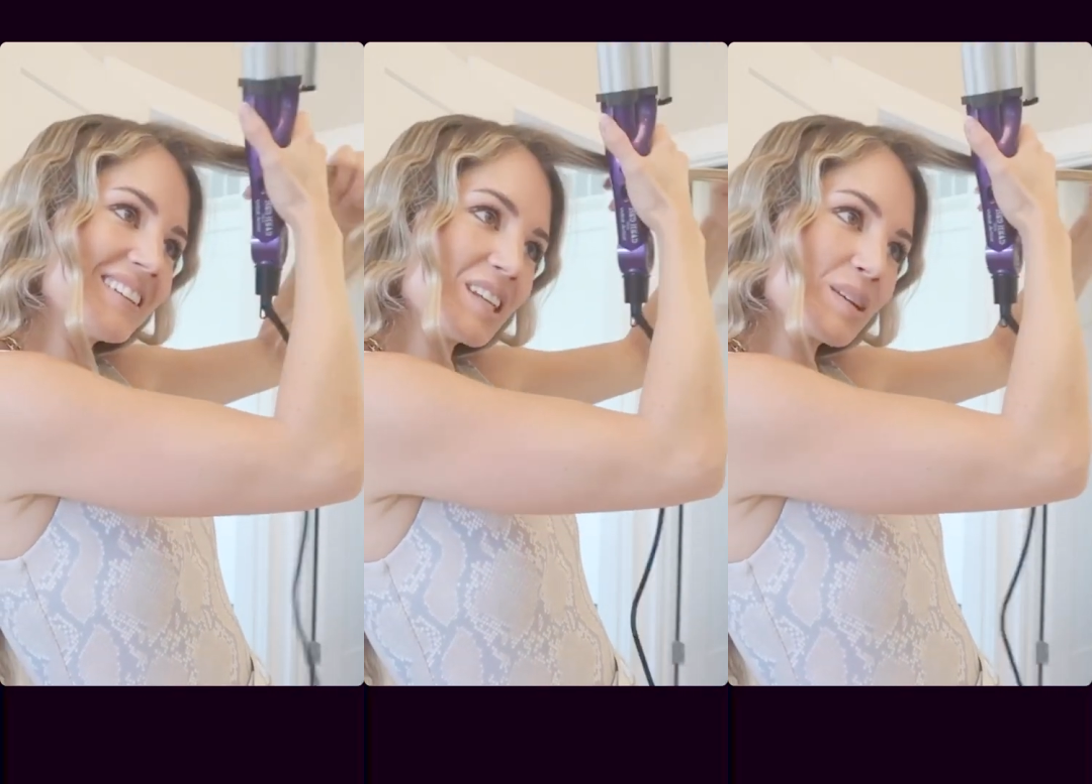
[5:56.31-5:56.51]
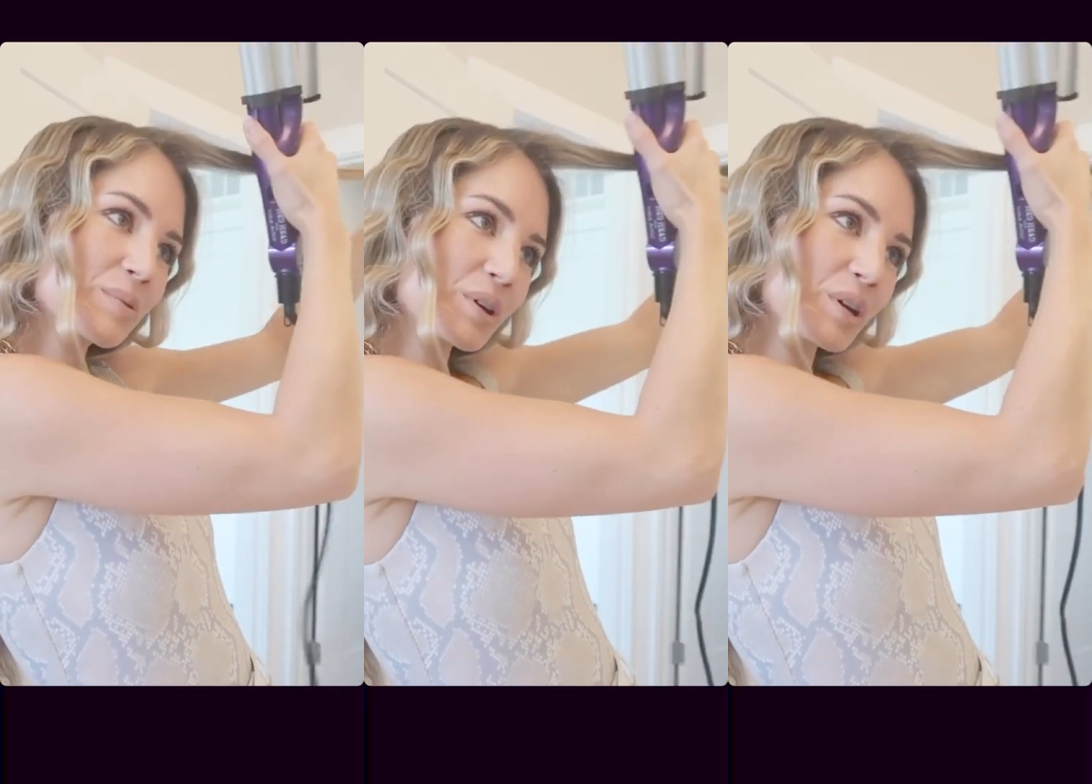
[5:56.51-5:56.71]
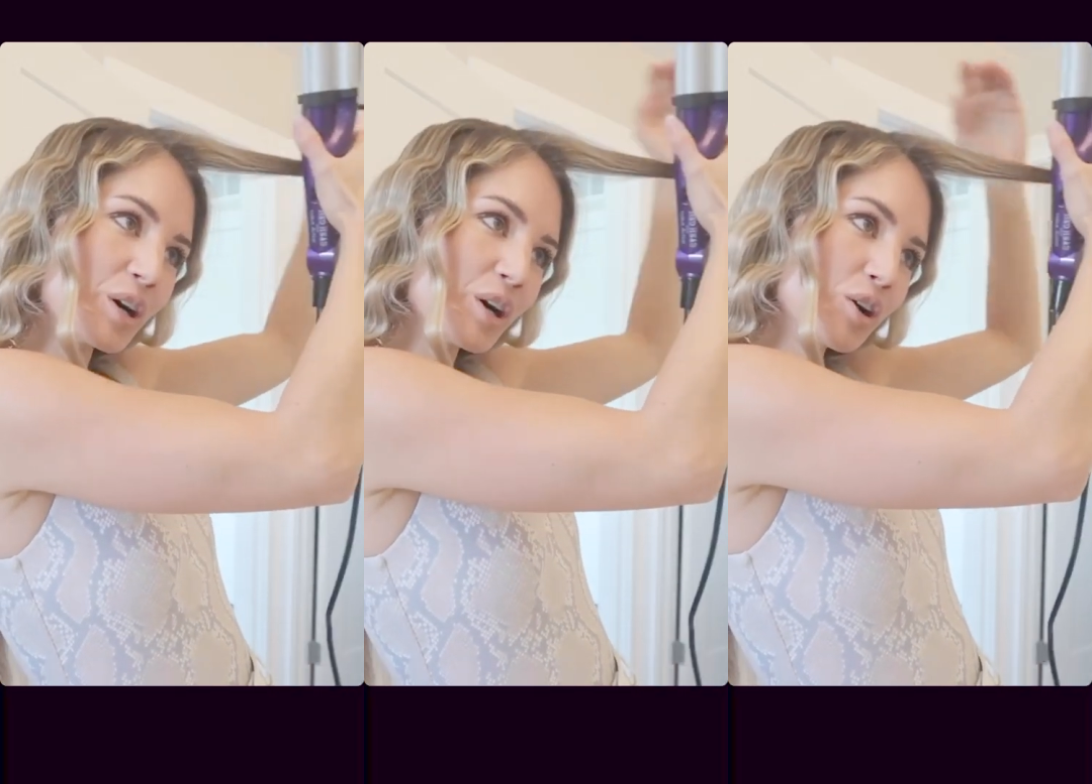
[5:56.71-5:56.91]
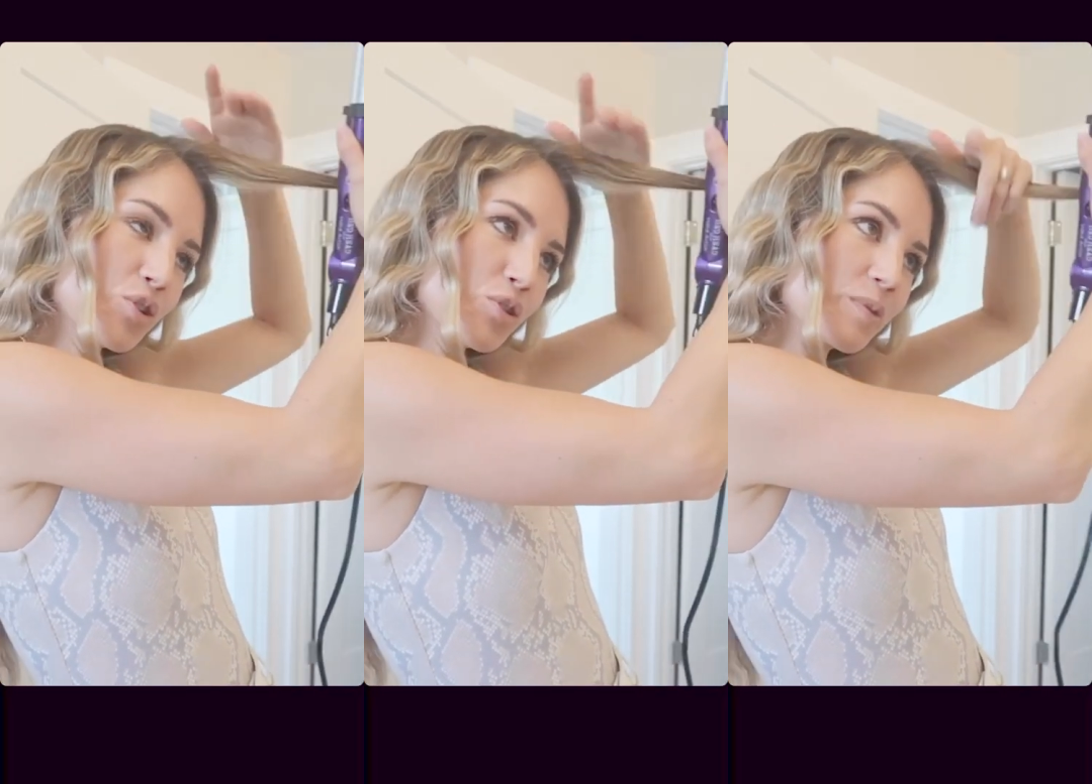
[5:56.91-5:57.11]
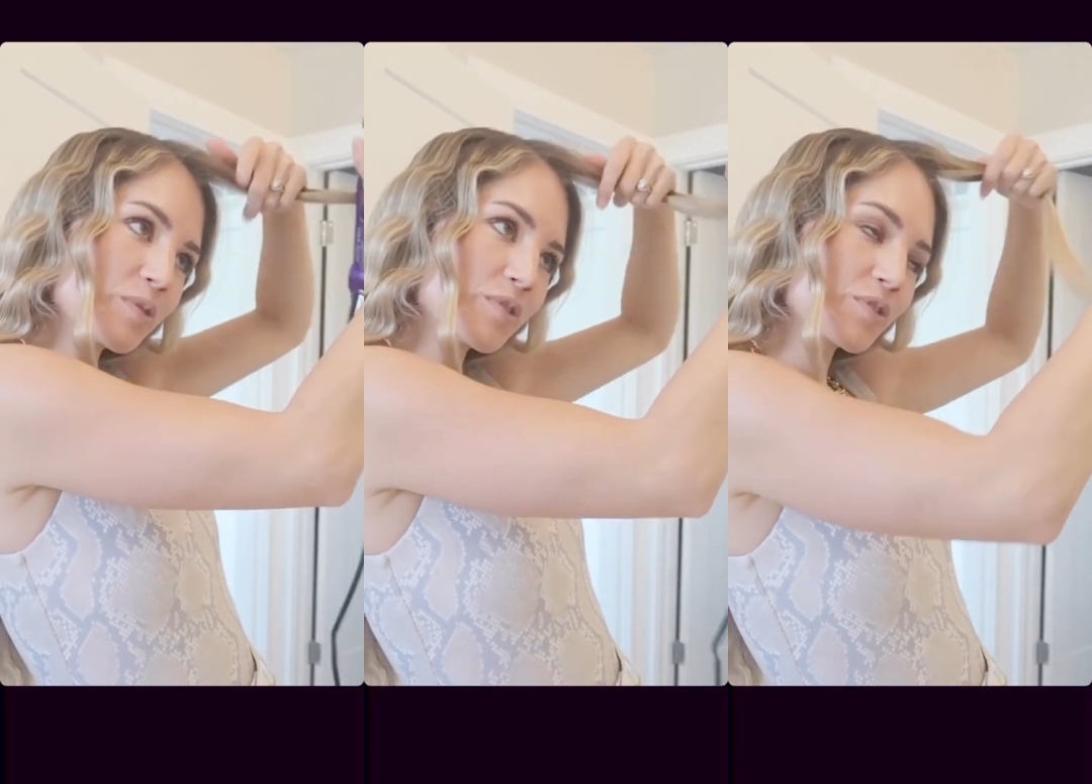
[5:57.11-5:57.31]
And we're
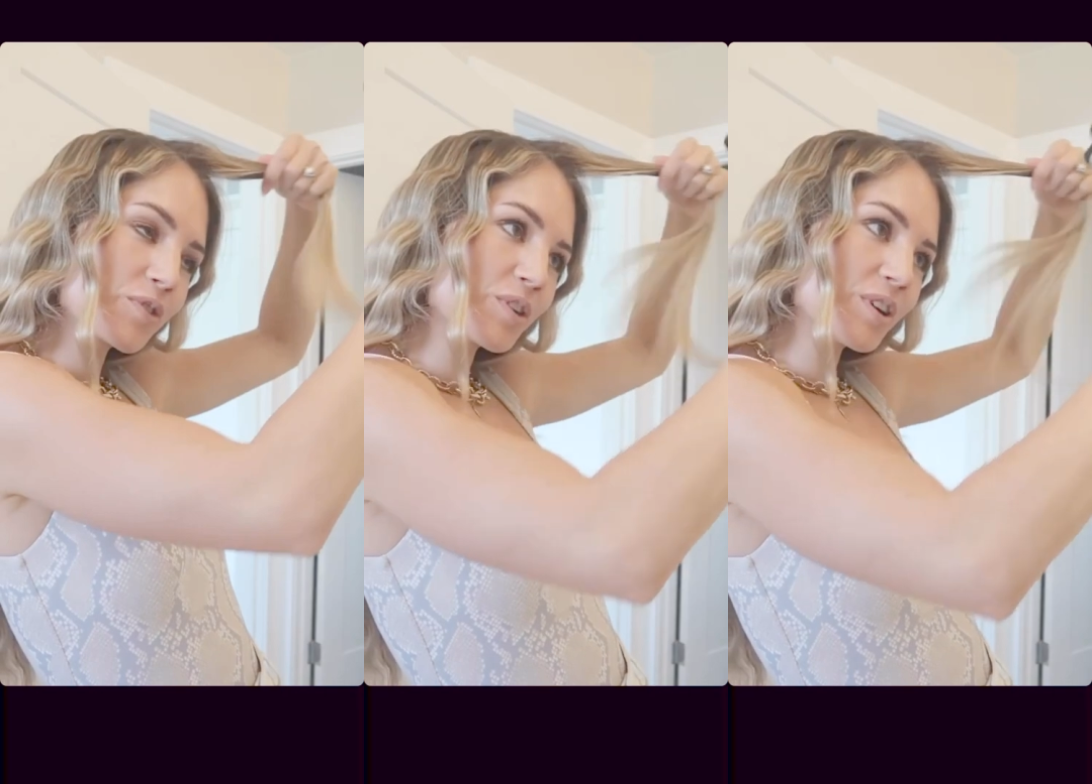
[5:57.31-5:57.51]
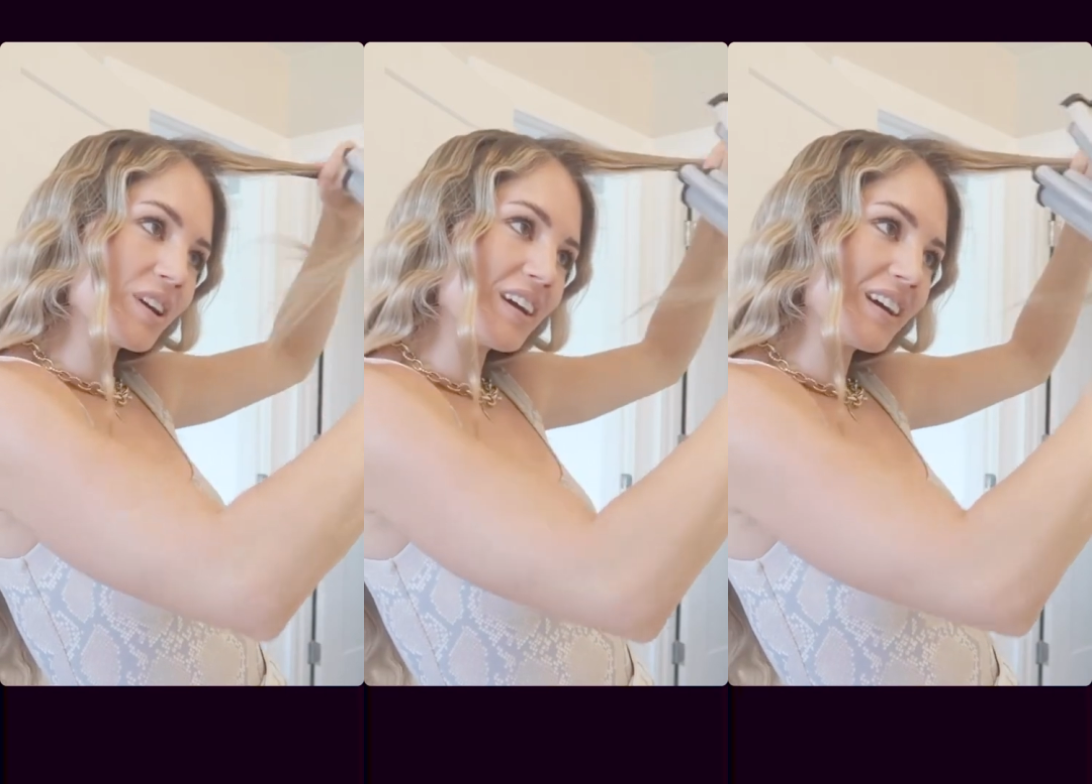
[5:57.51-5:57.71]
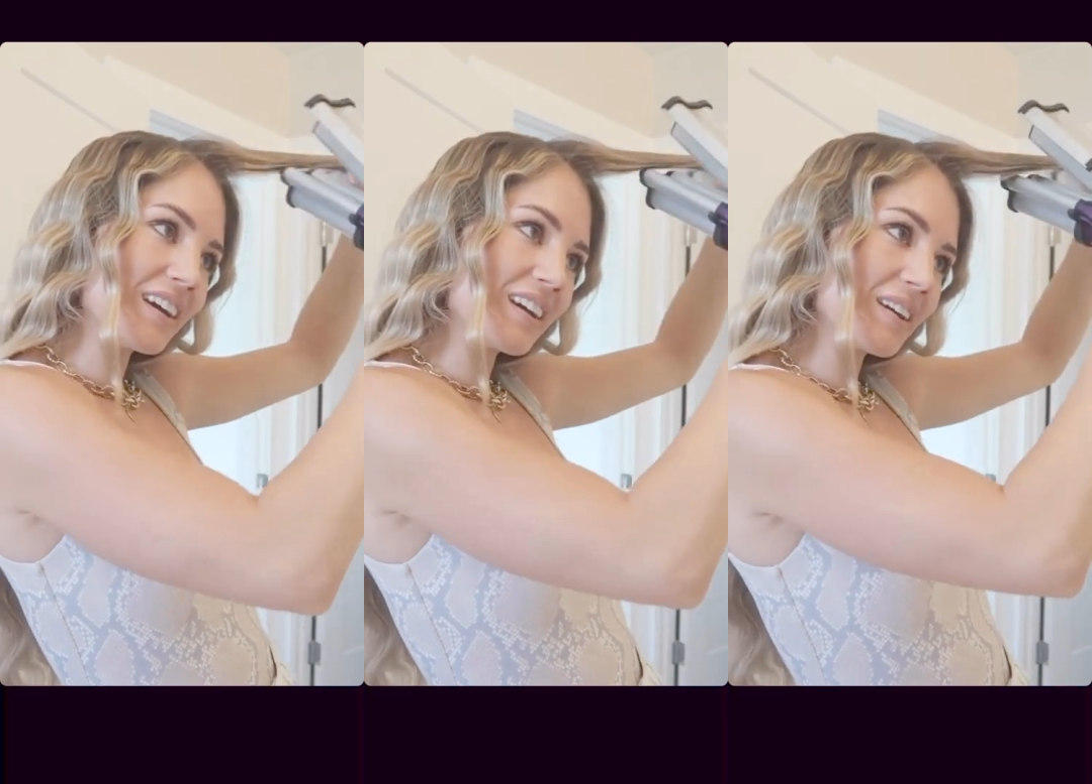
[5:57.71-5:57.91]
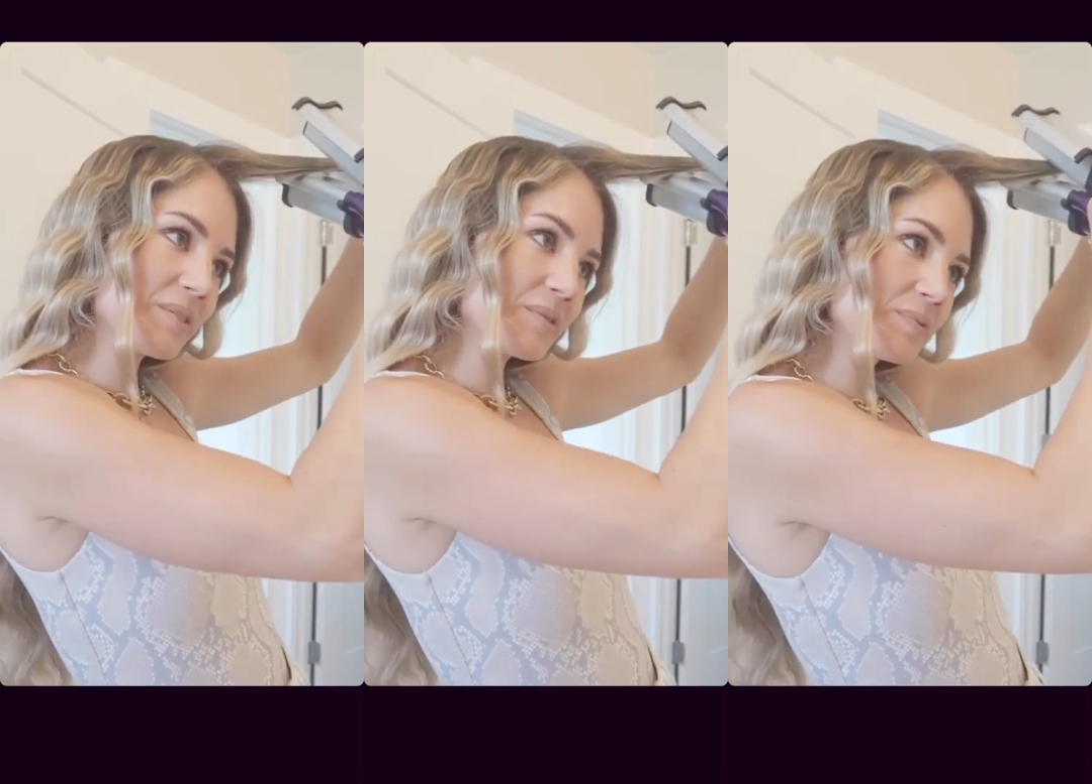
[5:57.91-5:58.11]
home free.